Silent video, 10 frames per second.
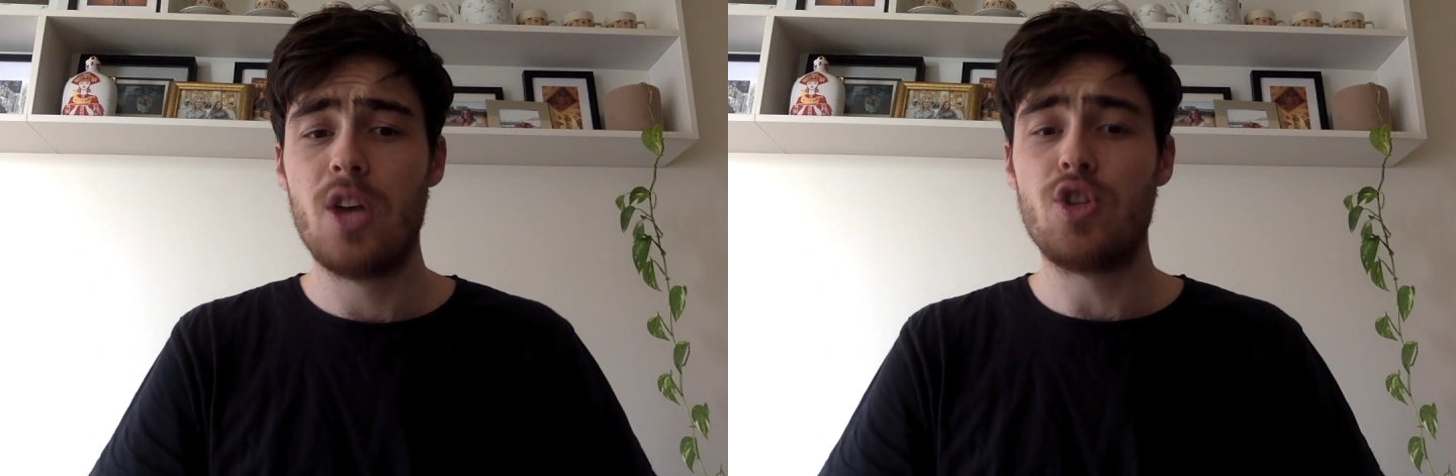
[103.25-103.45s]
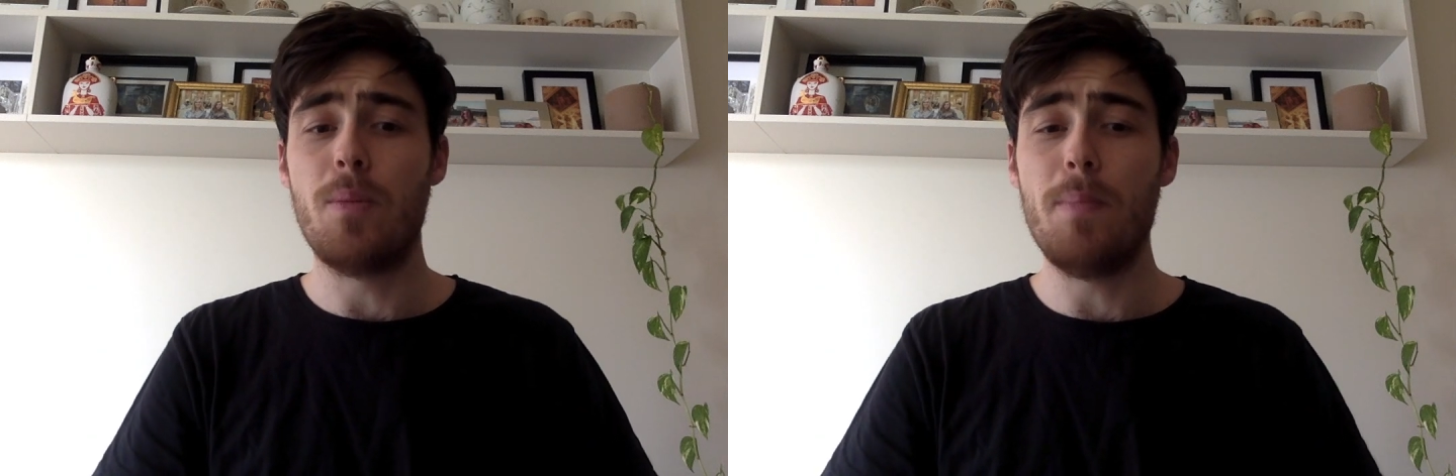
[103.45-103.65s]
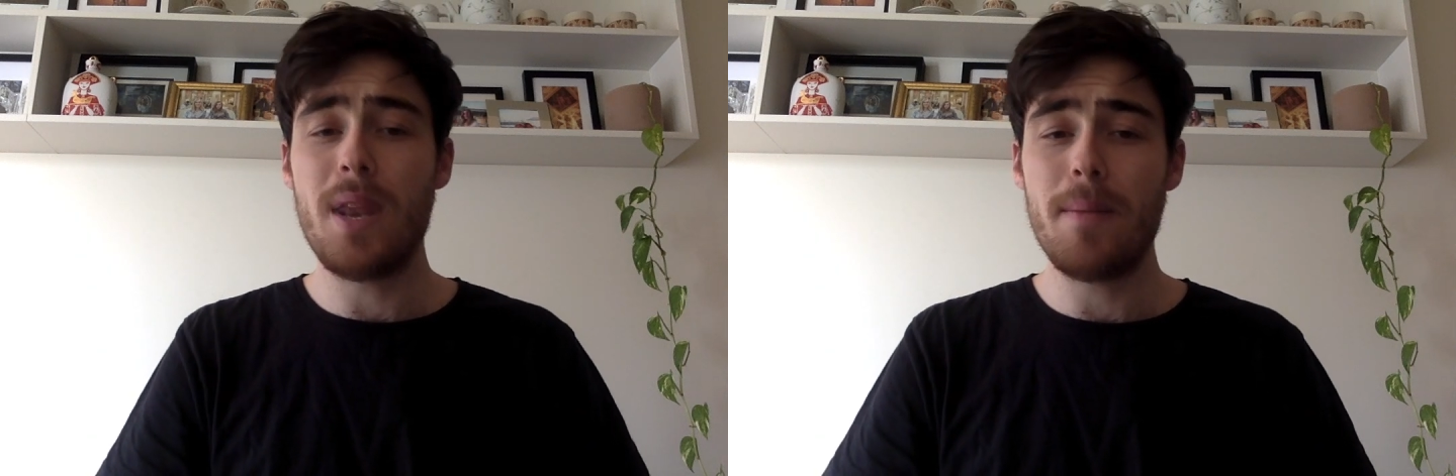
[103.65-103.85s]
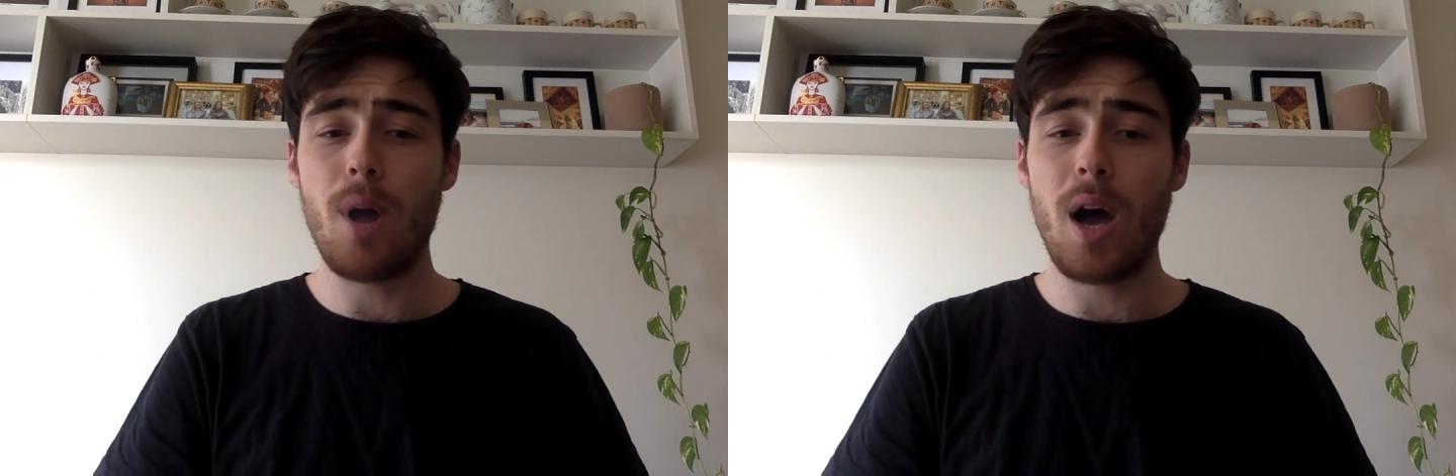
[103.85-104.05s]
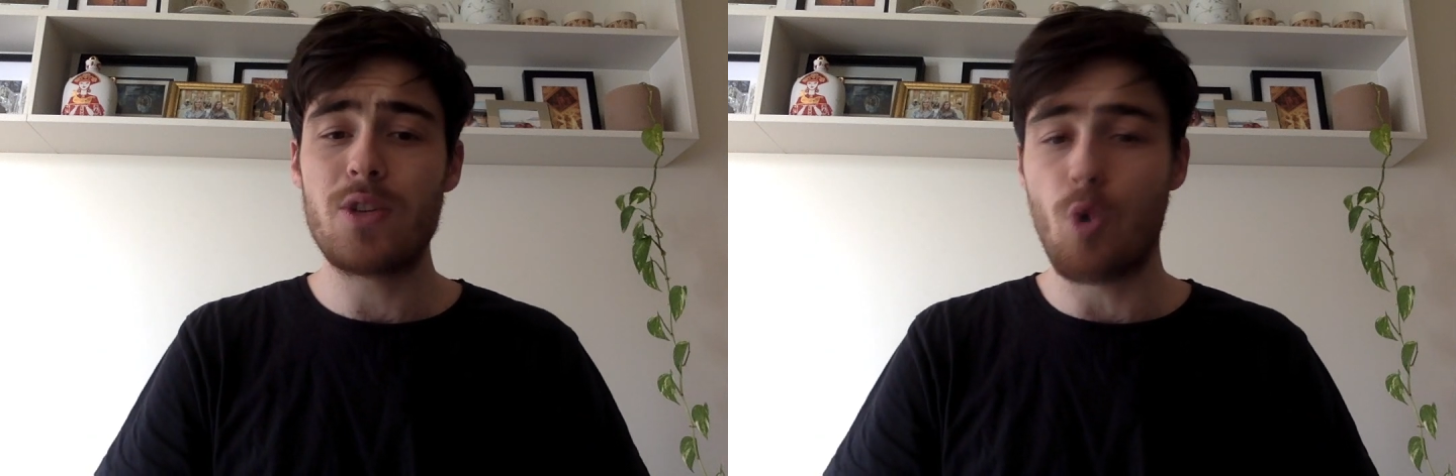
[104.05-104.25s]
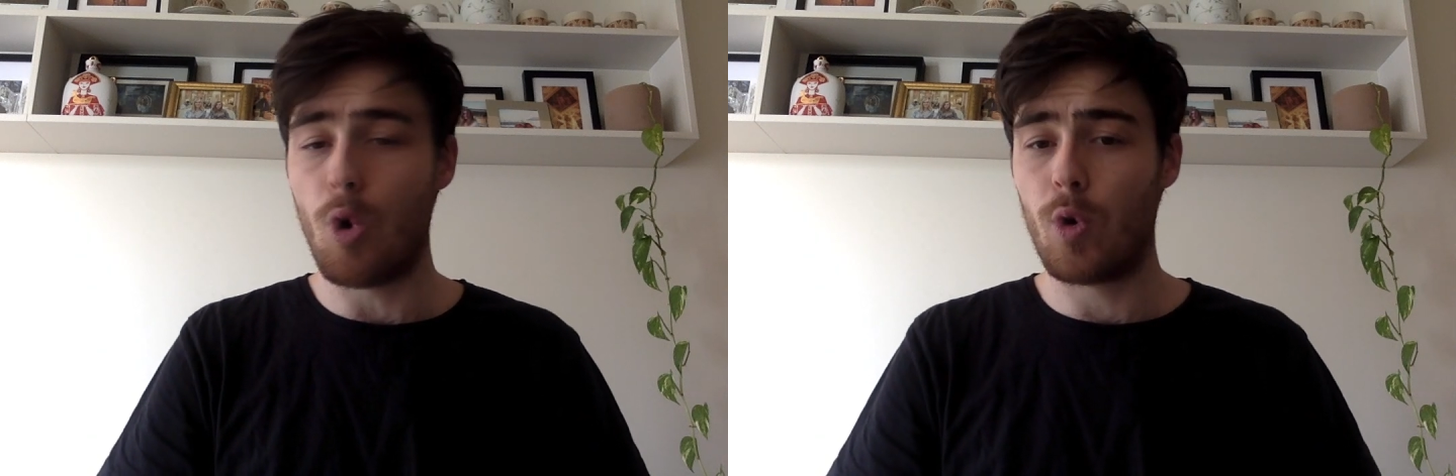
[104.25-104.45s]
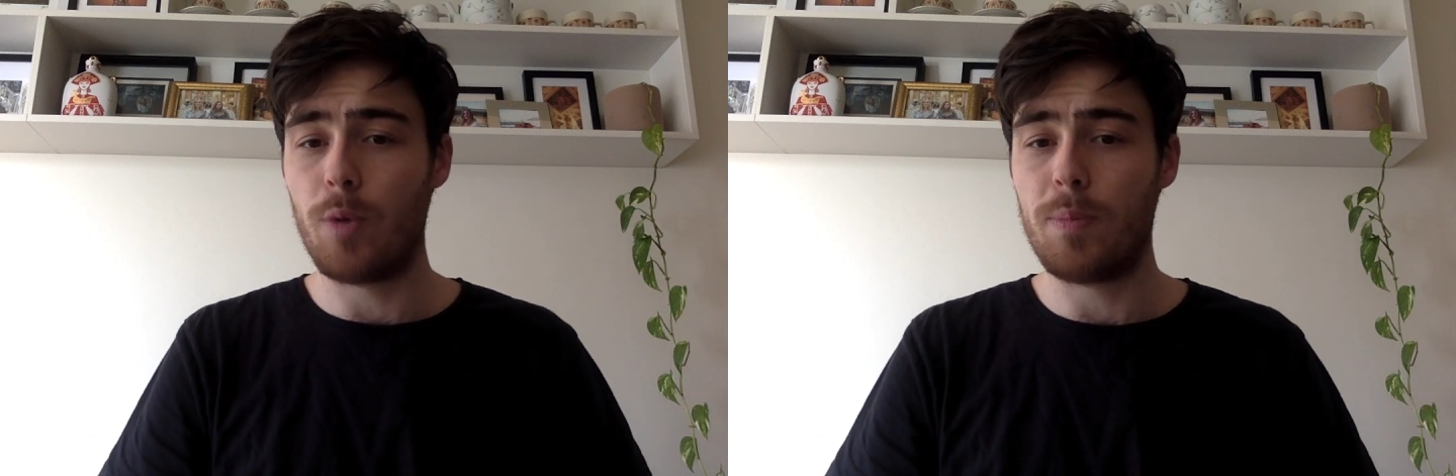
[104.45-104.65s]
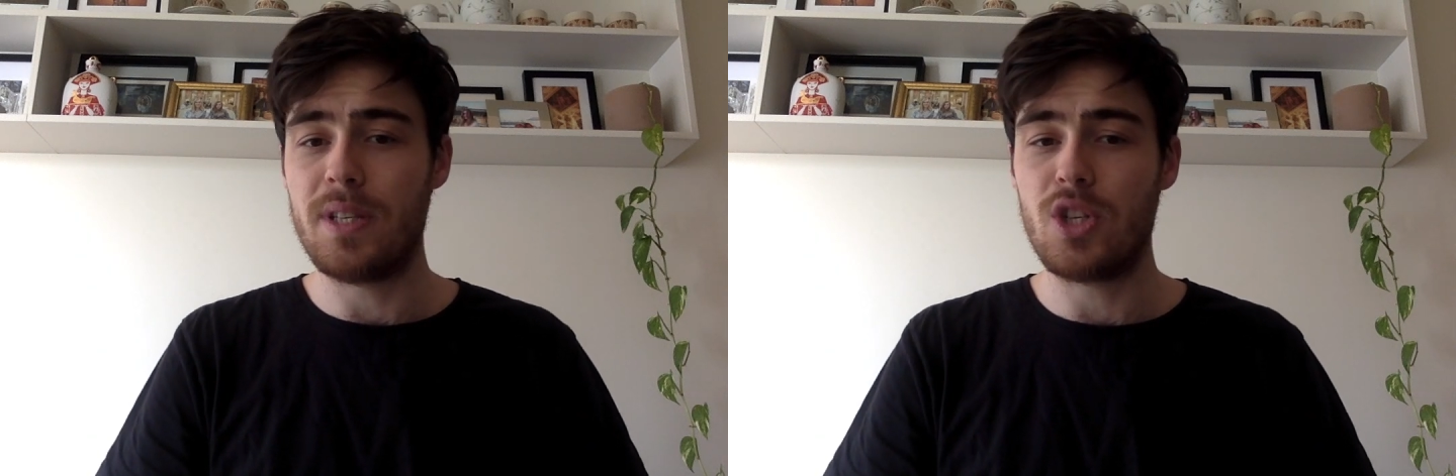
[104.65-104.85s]
to minimize awkward
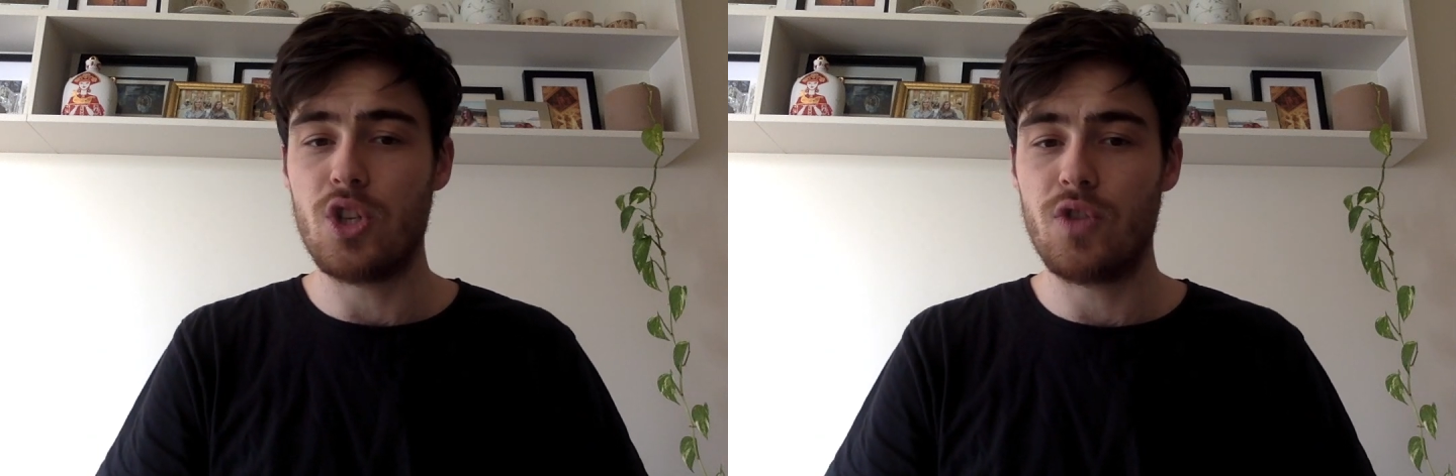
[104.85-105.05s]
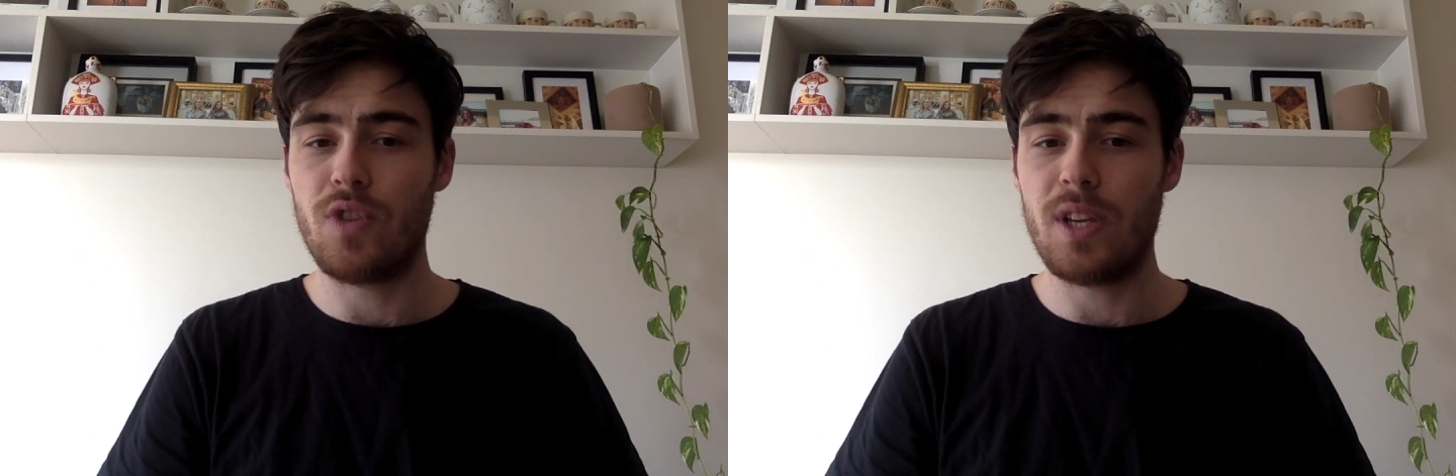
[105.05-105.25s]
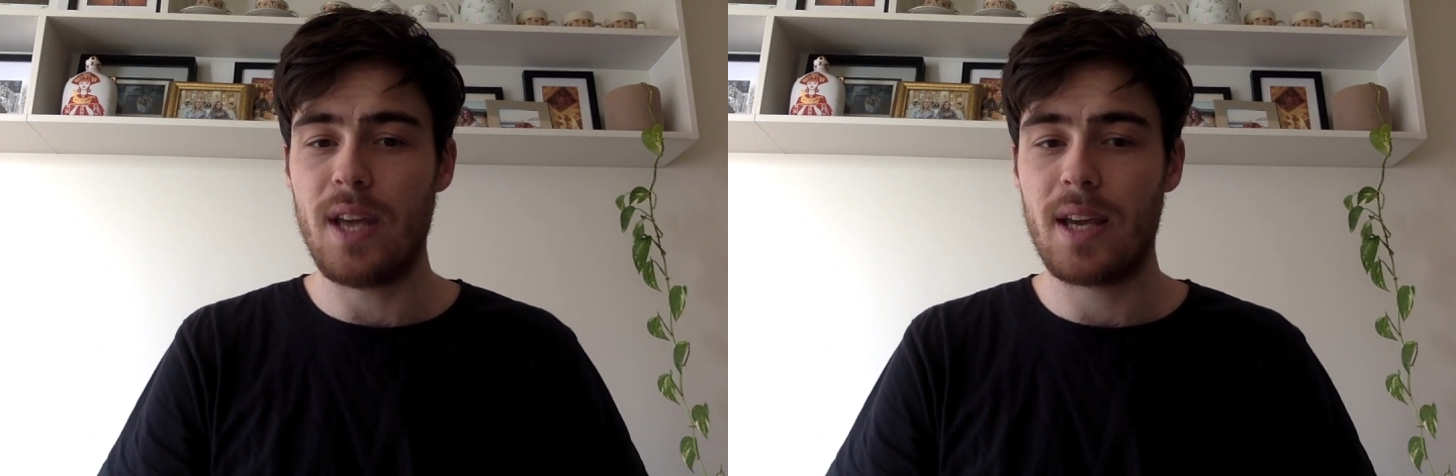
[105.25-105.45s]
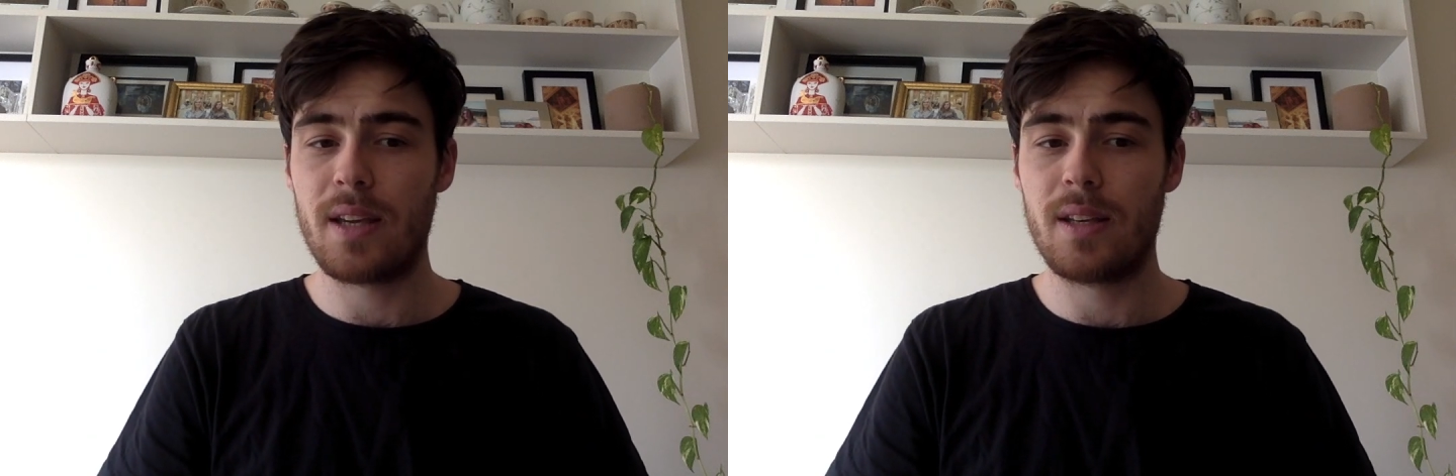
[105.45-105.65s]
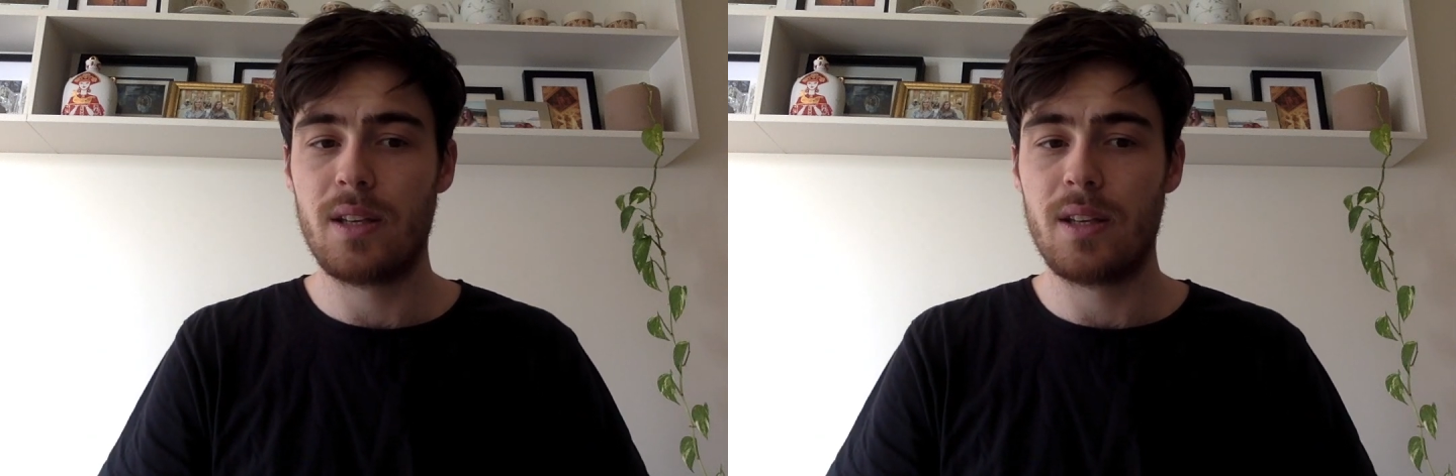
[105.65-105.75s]
positions for your neck.